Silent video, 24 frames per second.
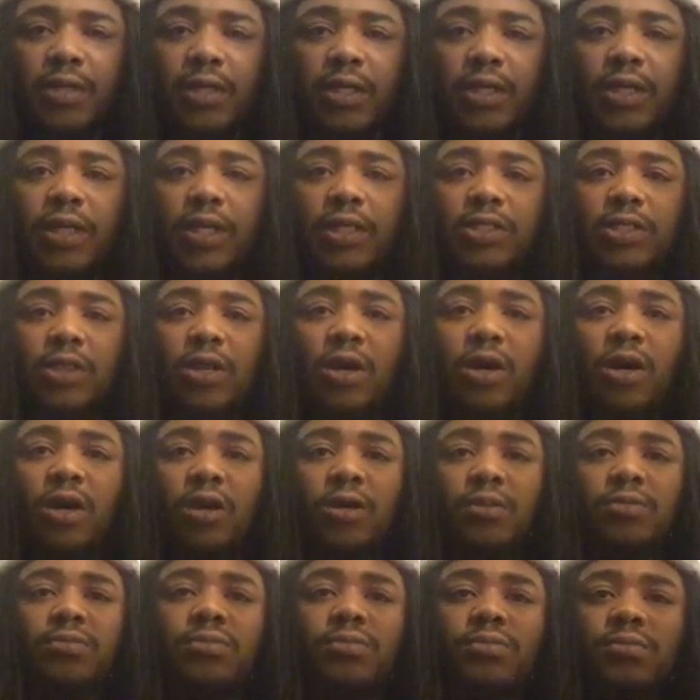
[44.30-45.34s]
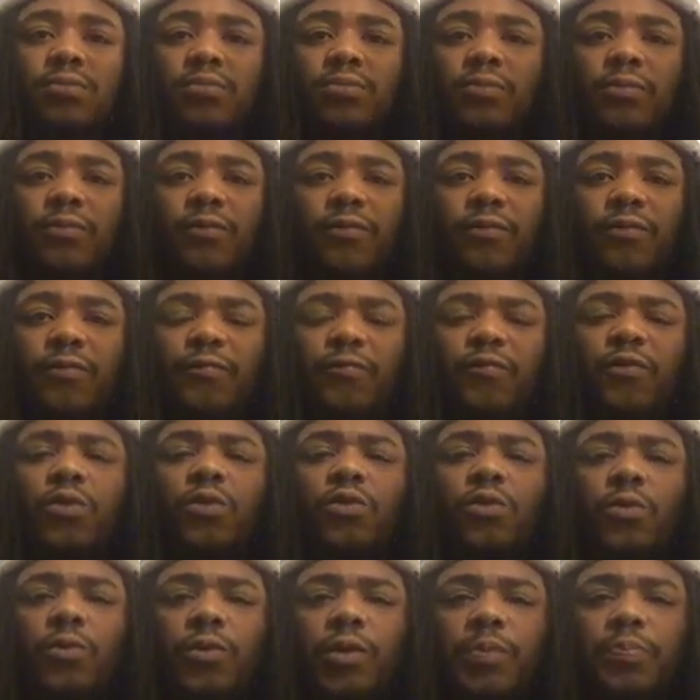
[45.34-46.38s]
And that's all
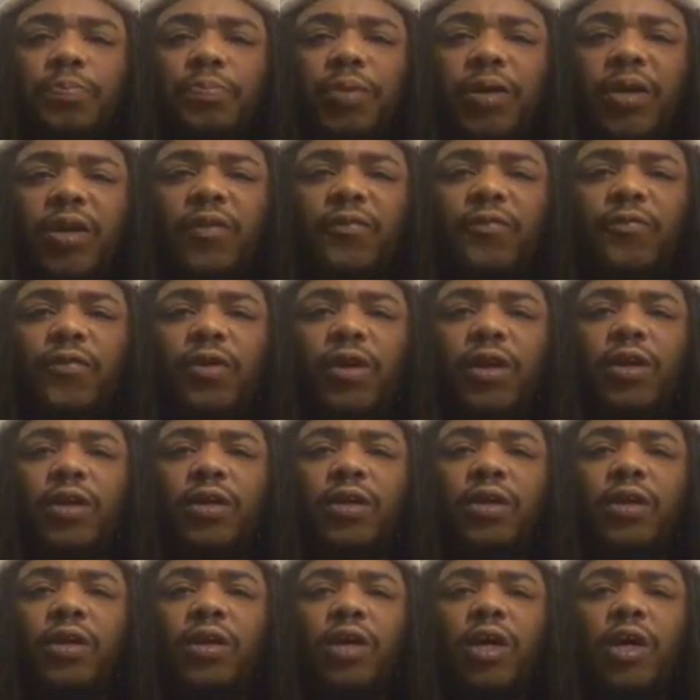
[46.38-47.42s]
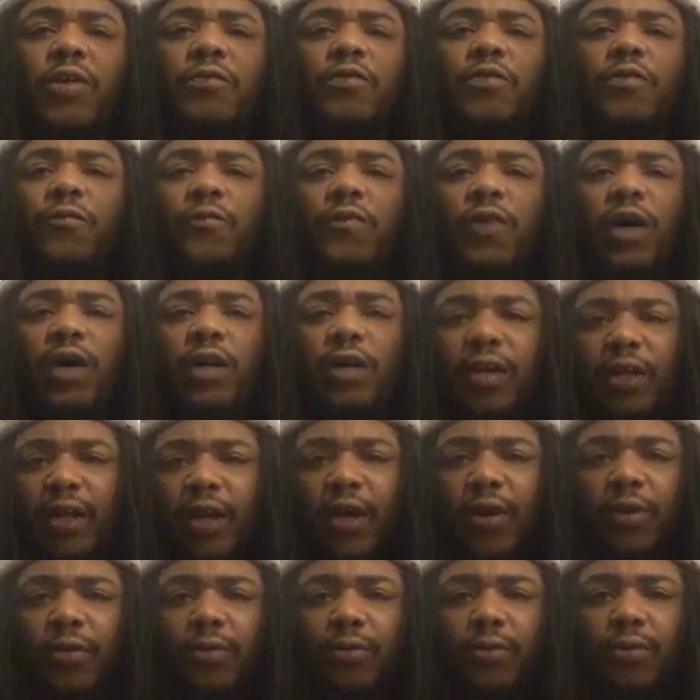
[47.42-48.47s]
foolery put in front of you finding
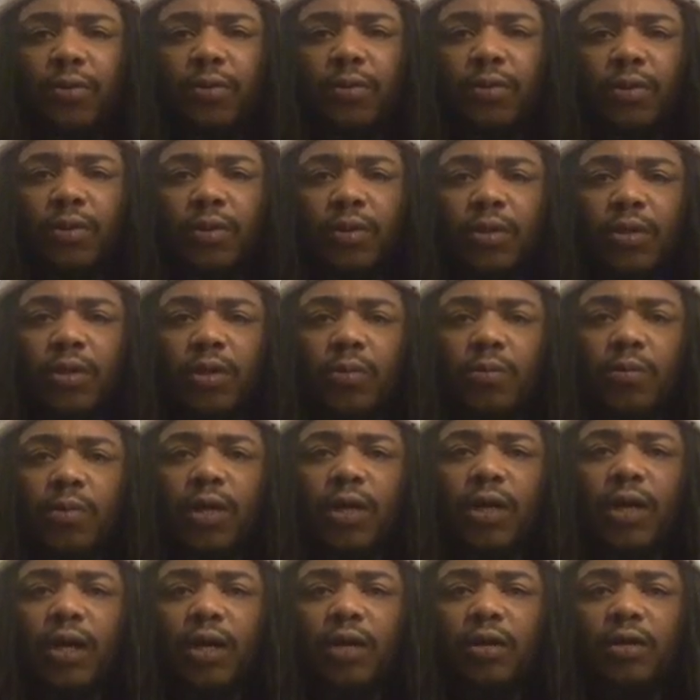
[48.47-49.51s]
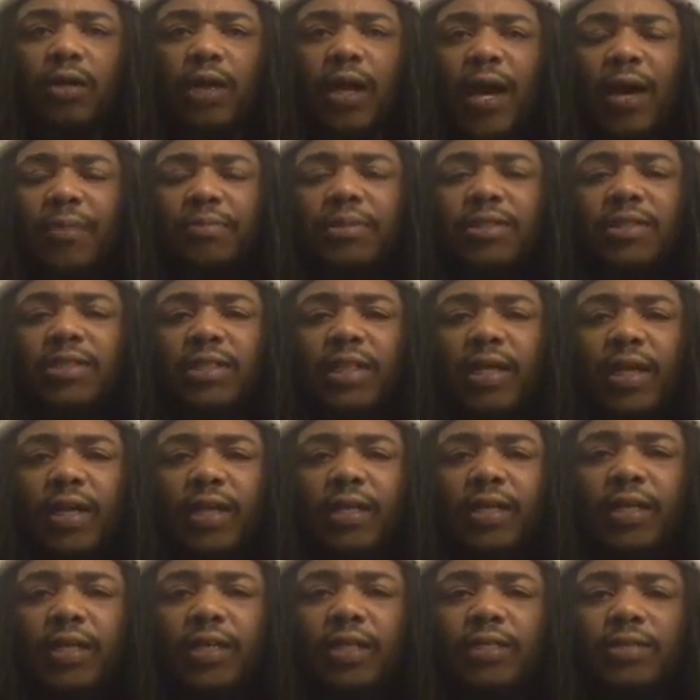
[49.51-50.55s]
out what color the
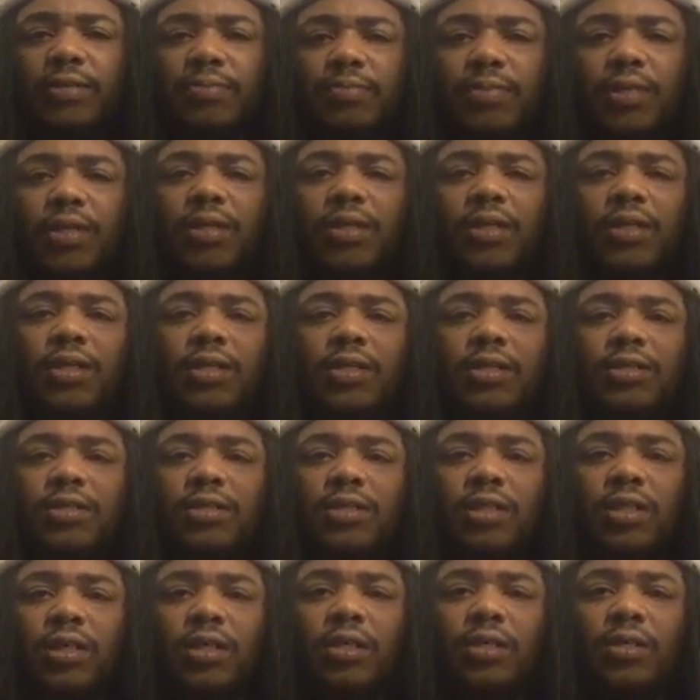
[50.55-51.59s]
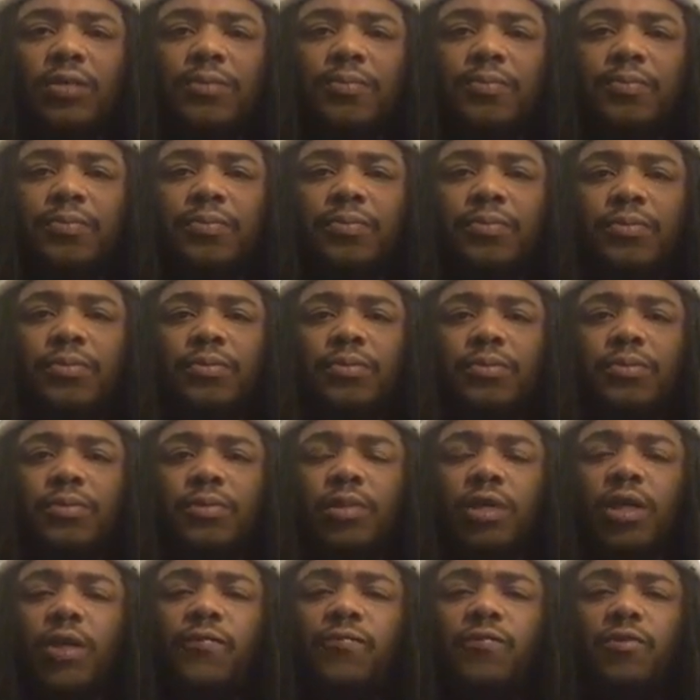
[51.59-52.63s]
Hamashiach is. Because
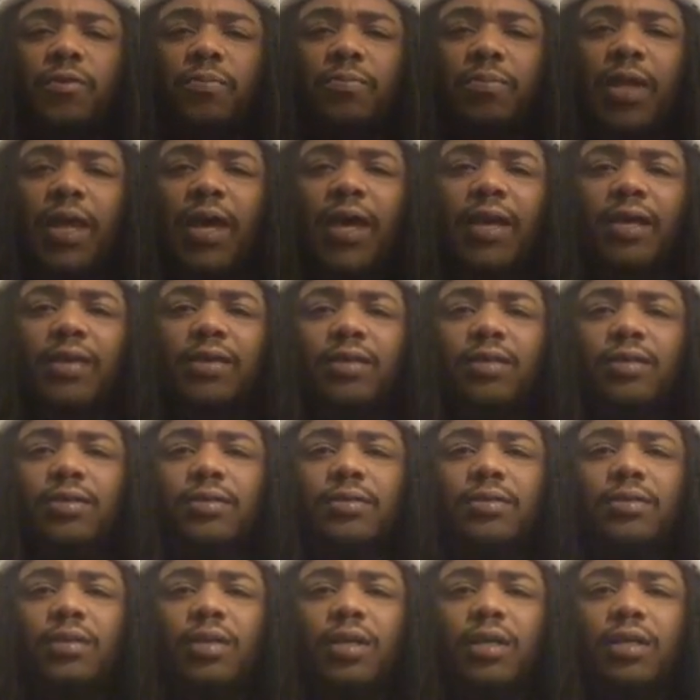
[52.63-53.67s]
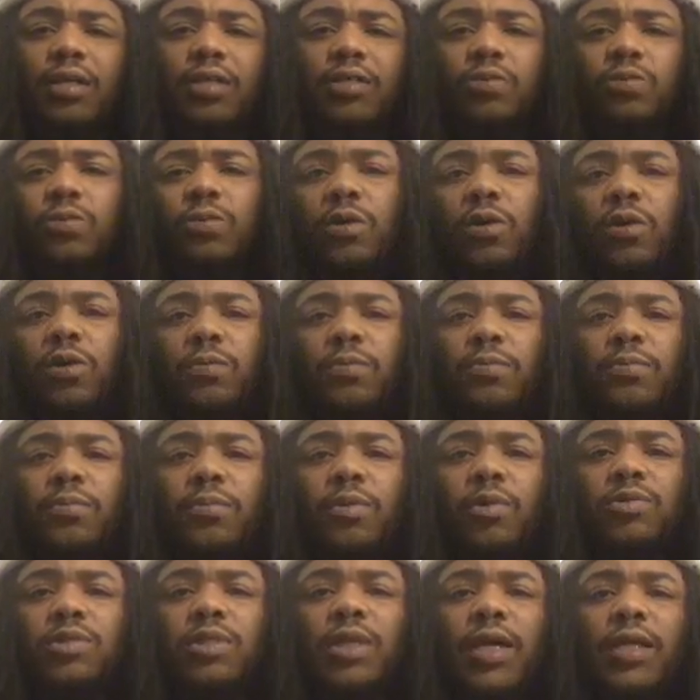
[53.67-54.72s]
if you're black in this world,
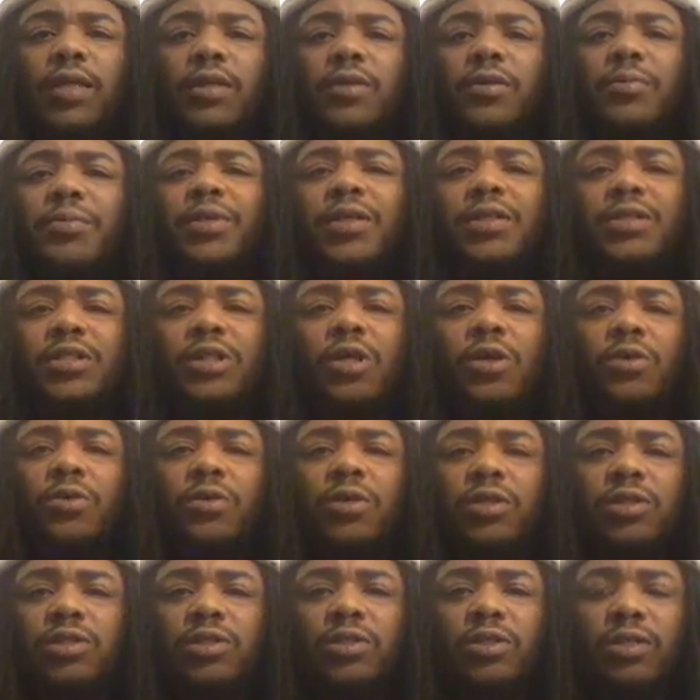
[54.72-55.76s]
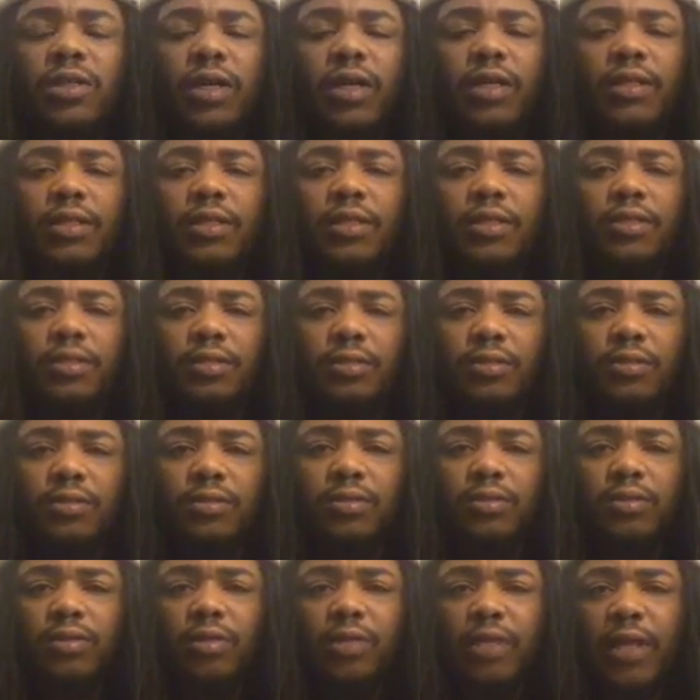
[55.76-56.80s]
most likely you've been told that you're nothing.
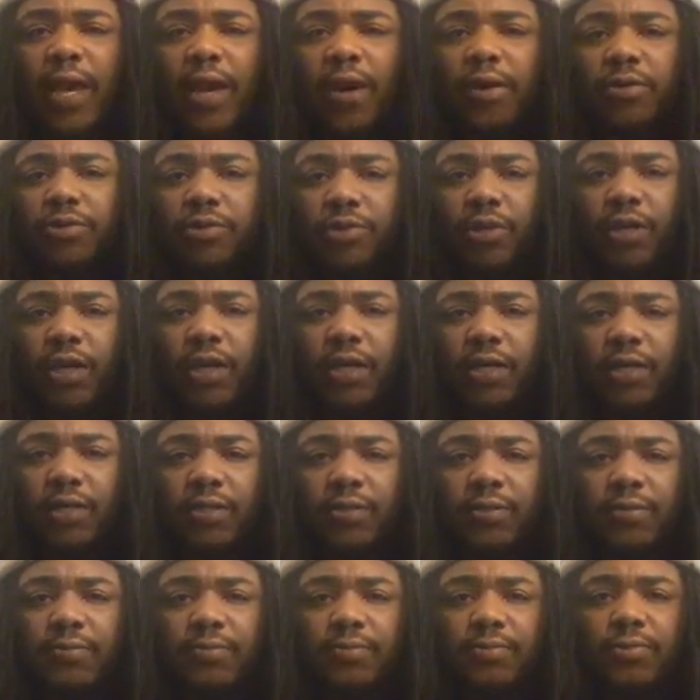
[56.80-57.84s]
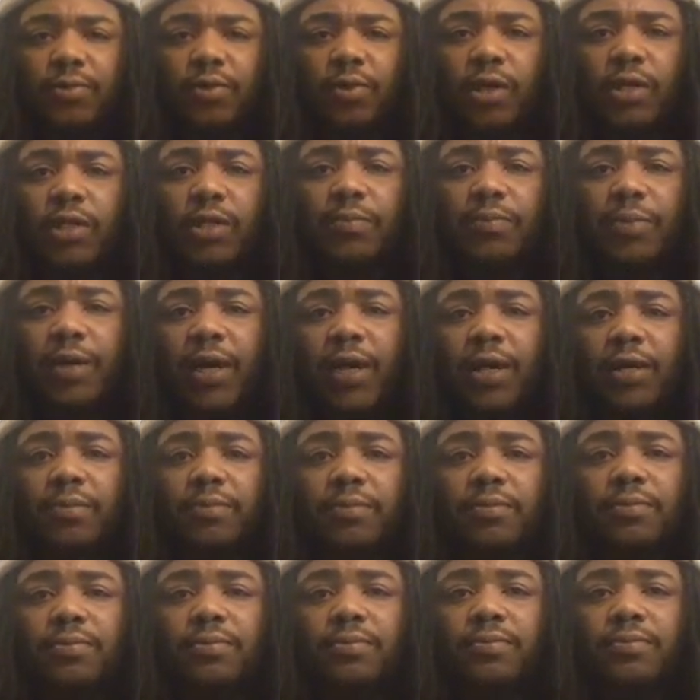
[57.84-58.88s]
You're downtrodden. You're at the
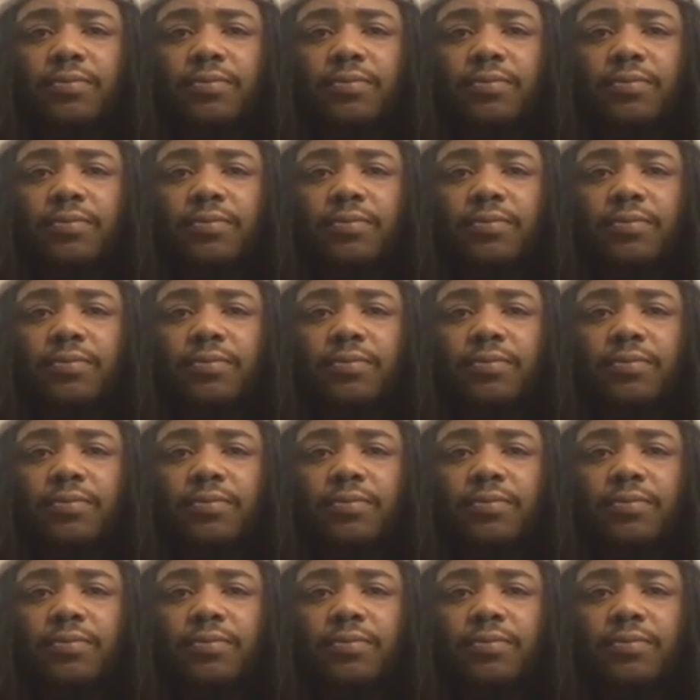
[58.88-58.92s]
bottom.